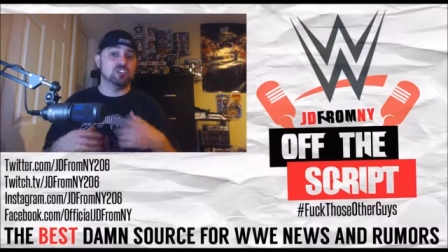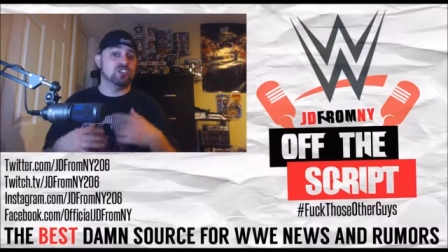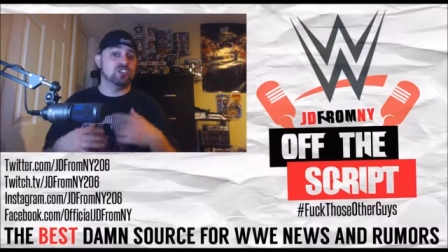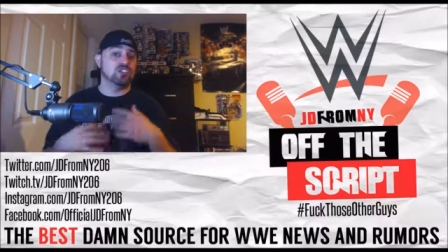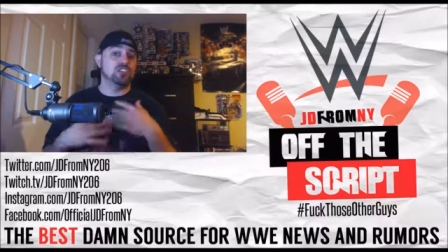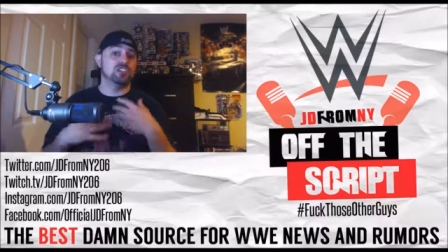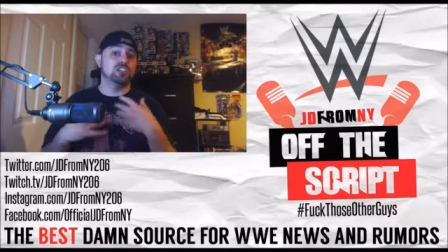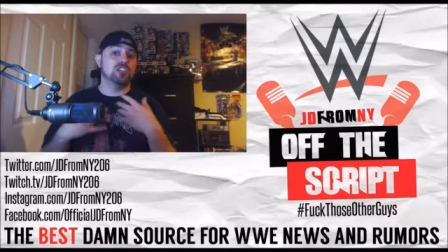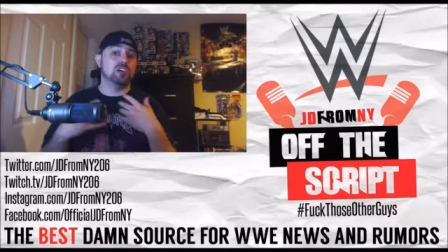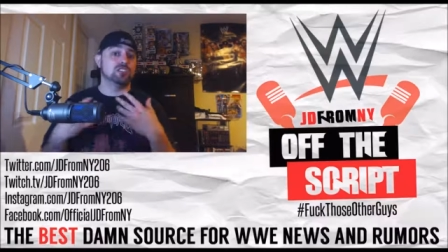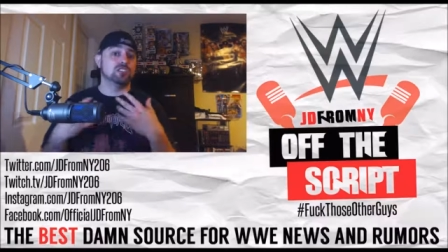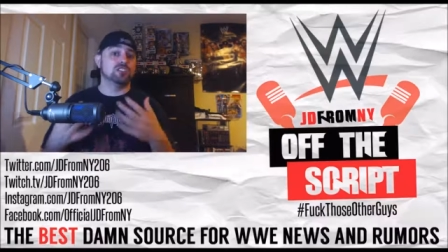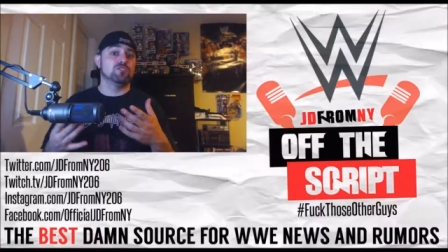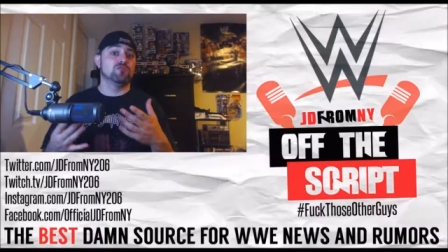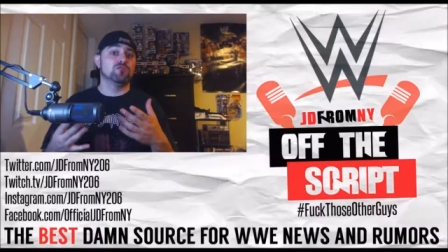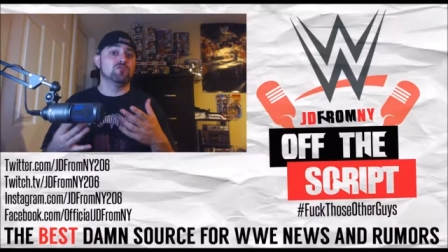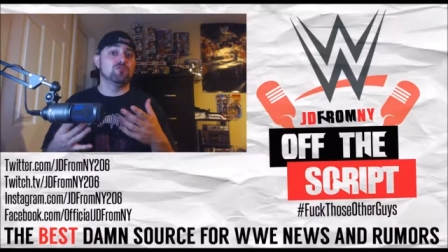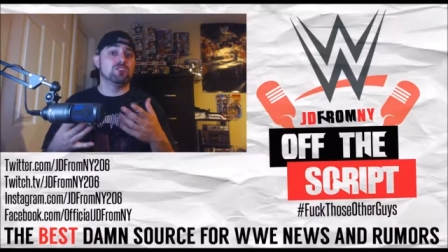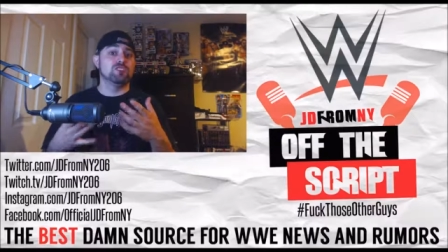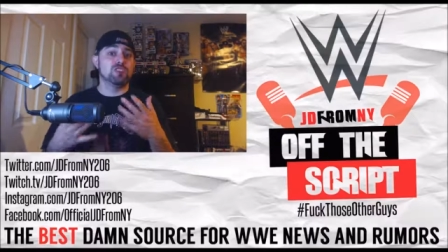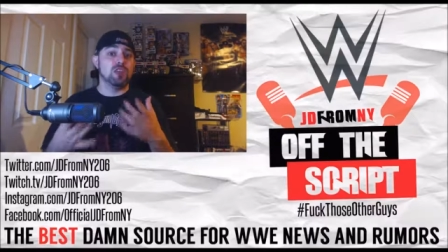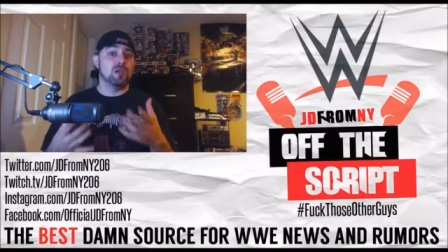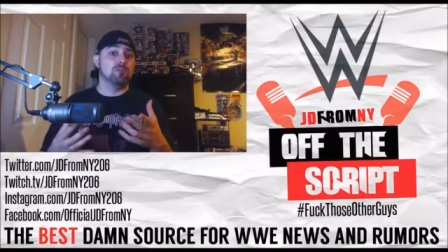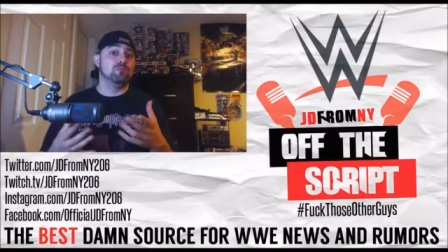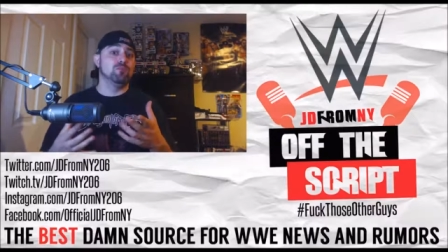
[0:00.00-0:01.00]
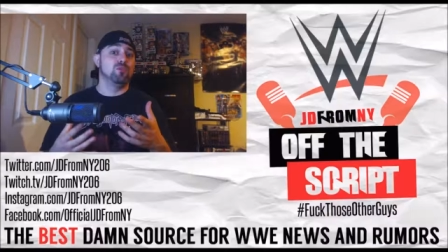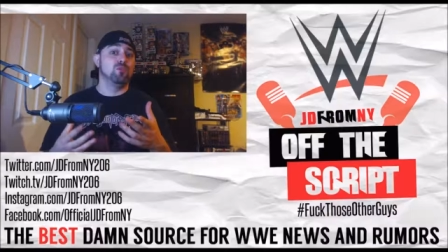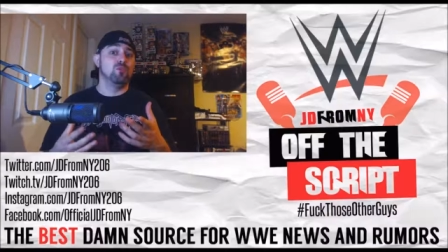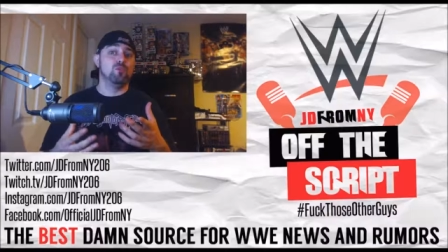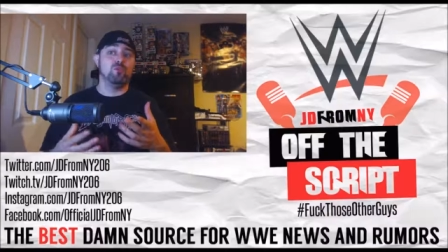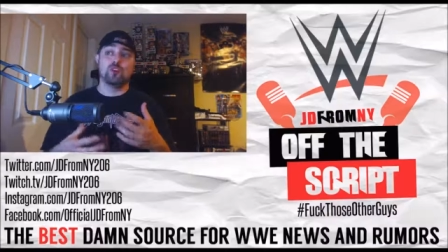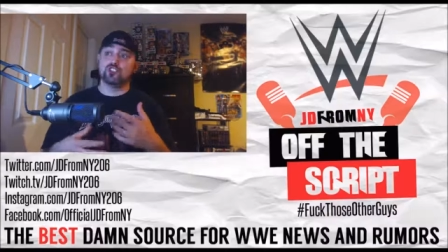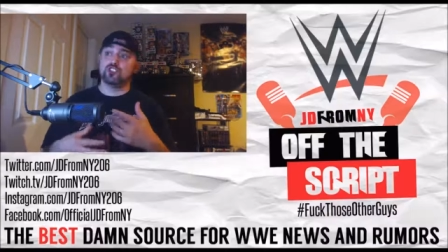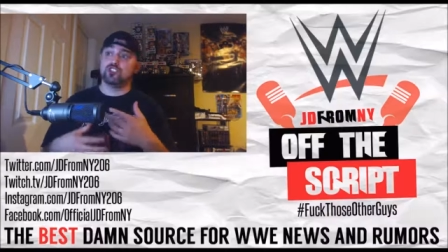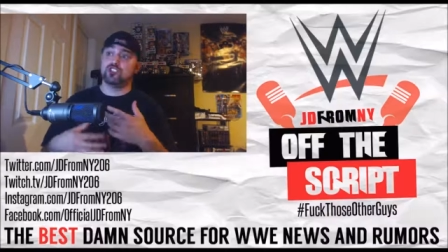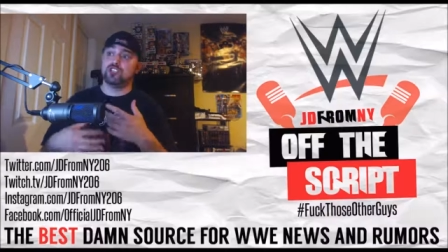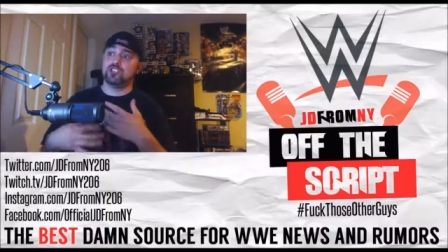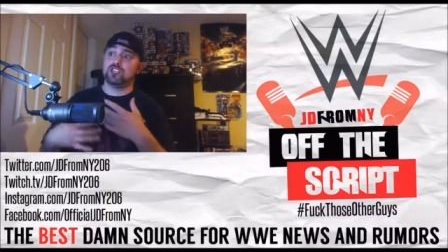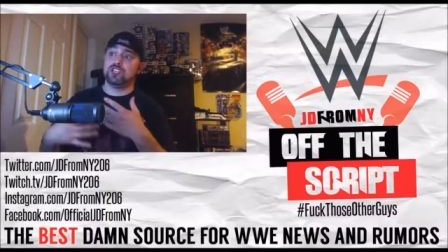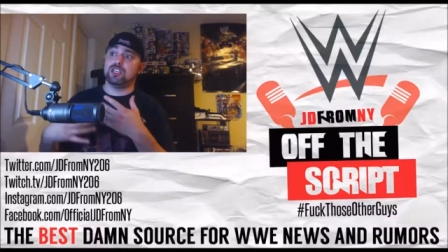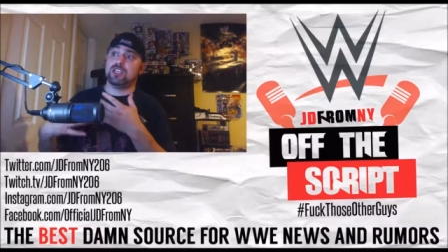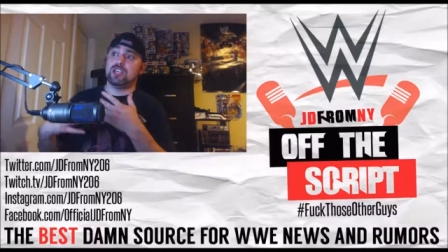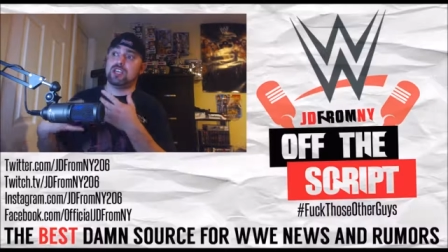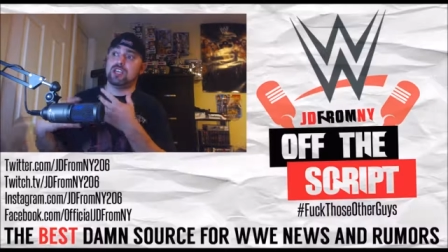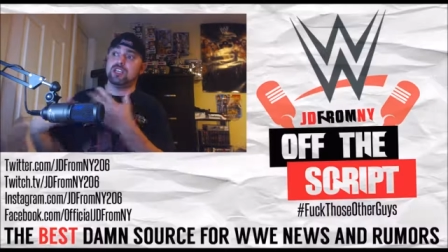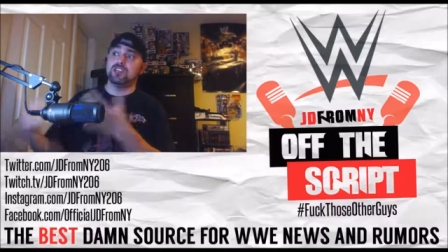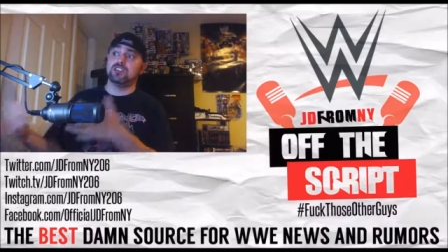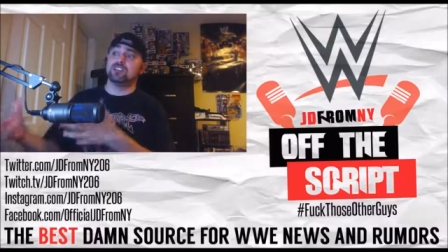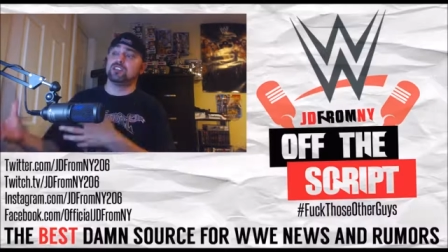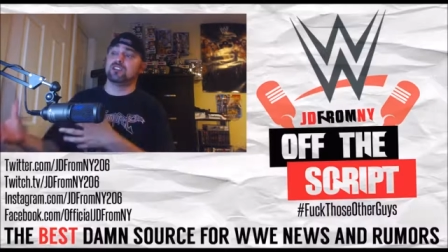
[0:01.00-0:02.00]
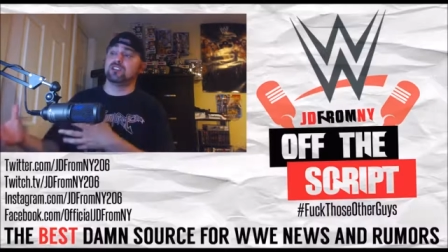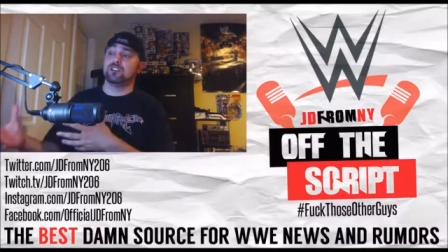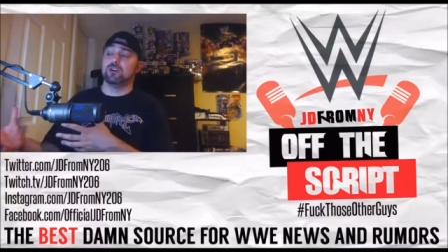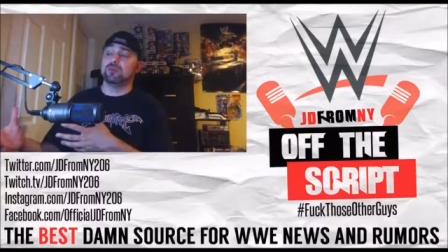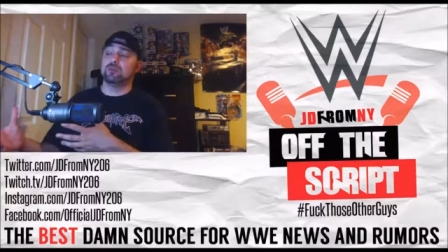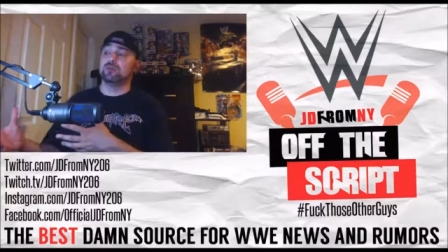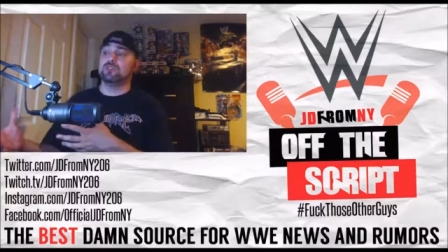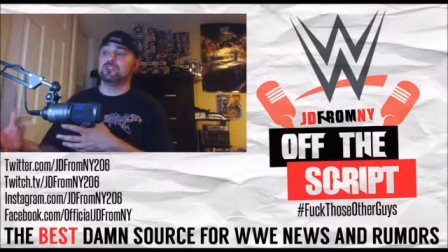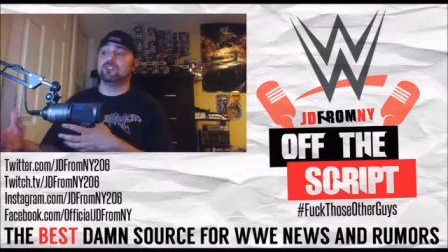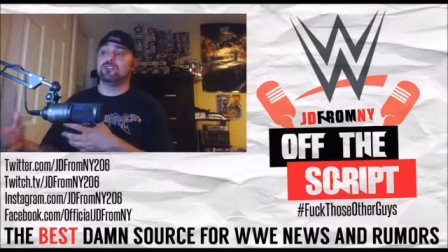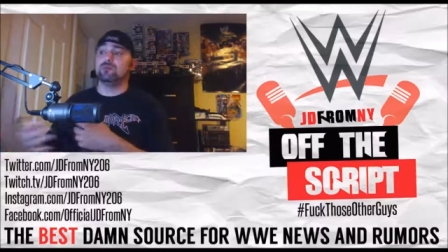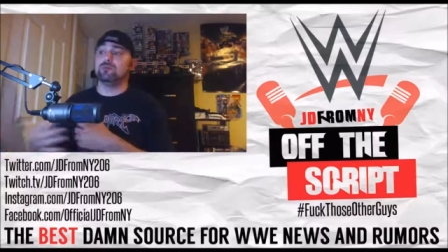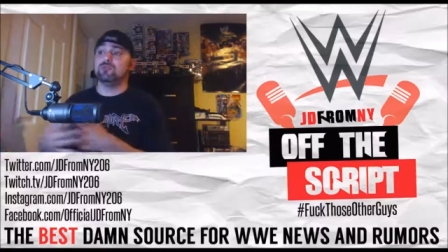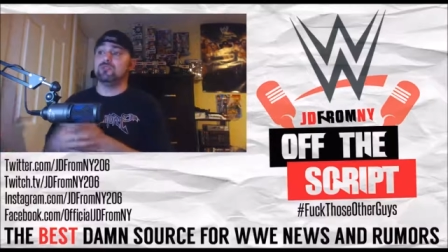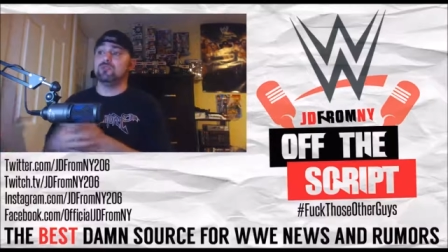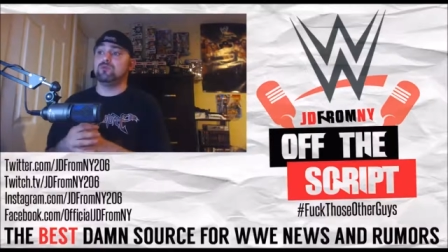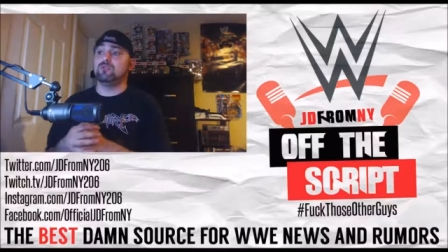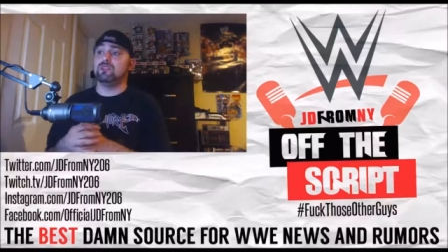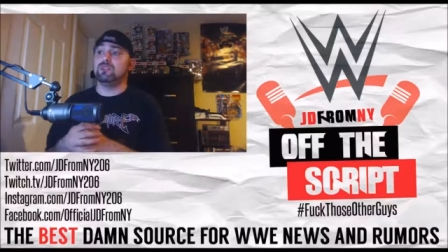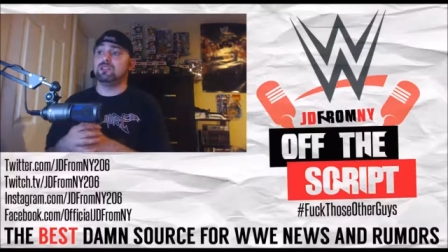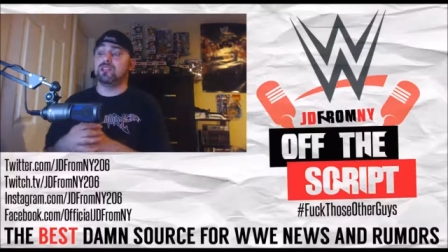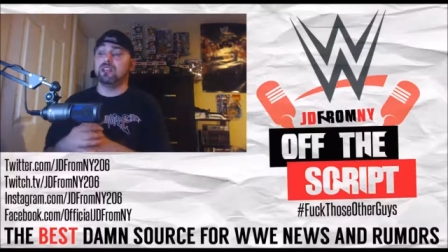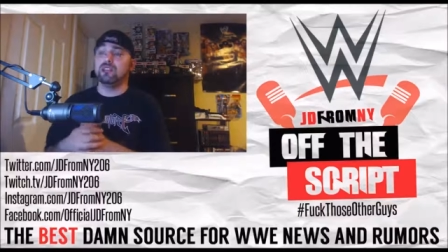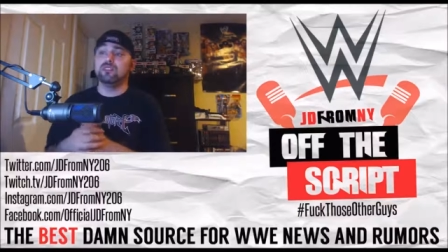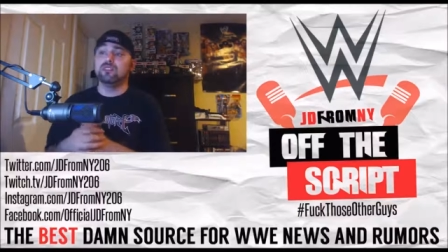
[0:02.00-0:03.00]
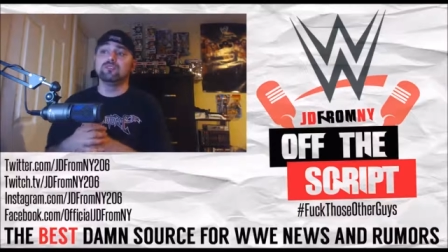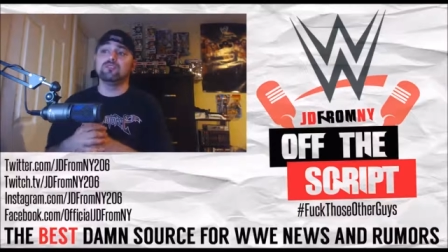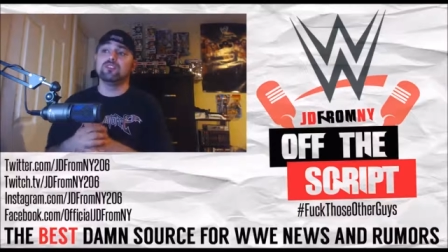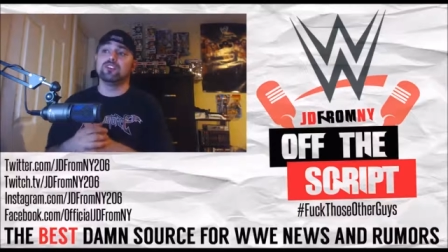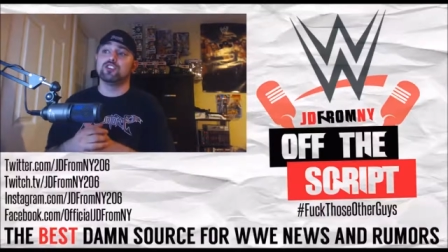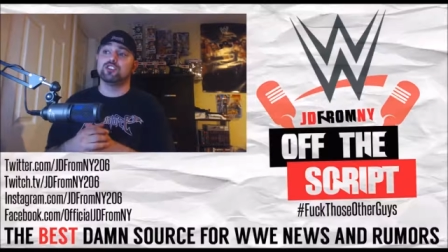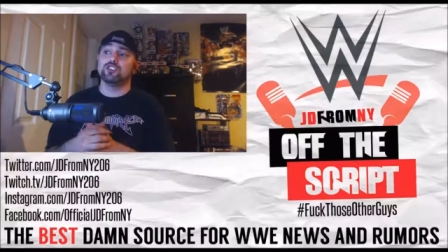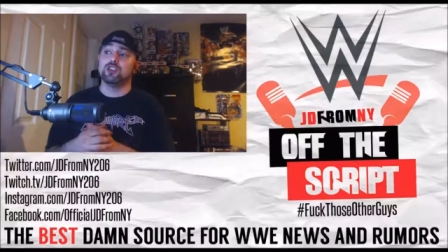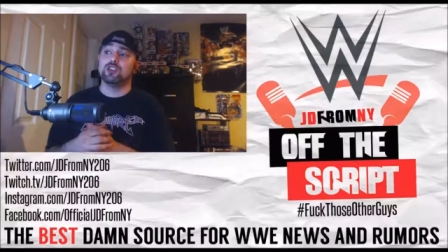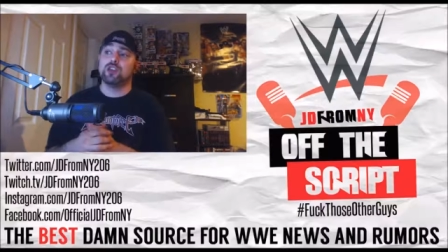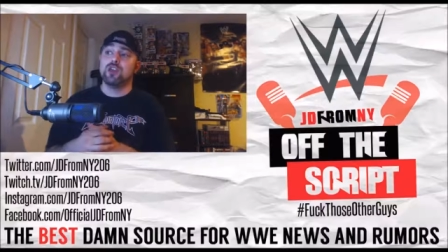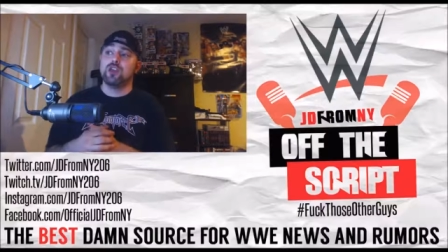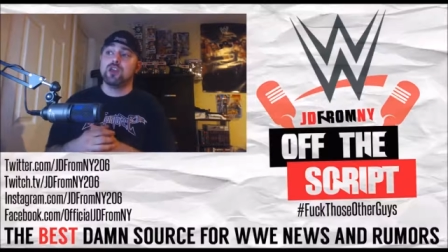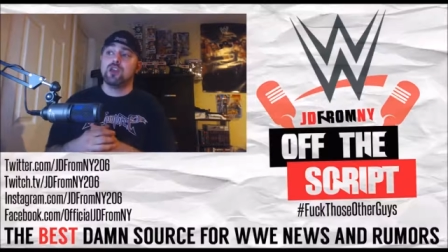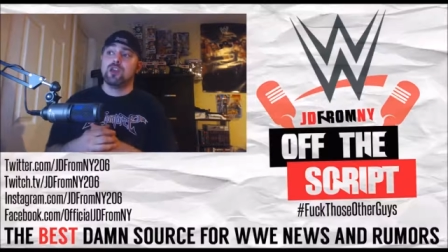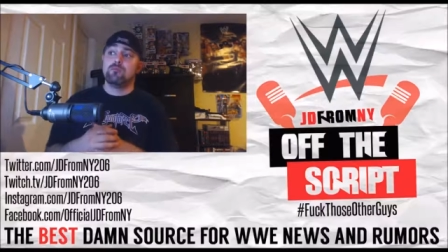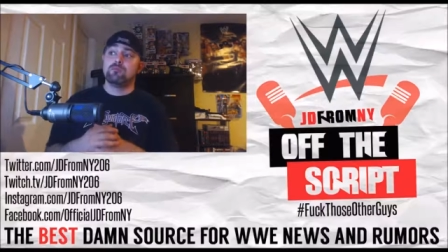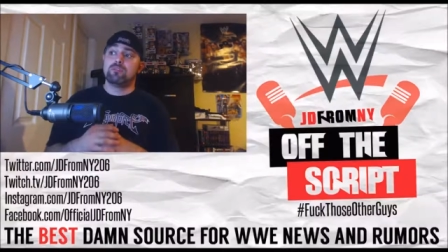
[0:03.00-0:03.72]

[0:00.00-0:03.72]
and she doesn't resemble what she is on WWE television.